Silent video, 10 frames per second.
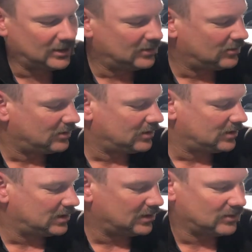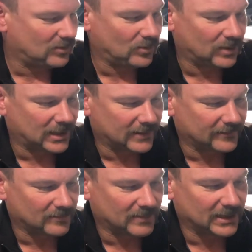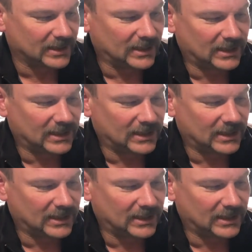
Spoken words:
or whatever. But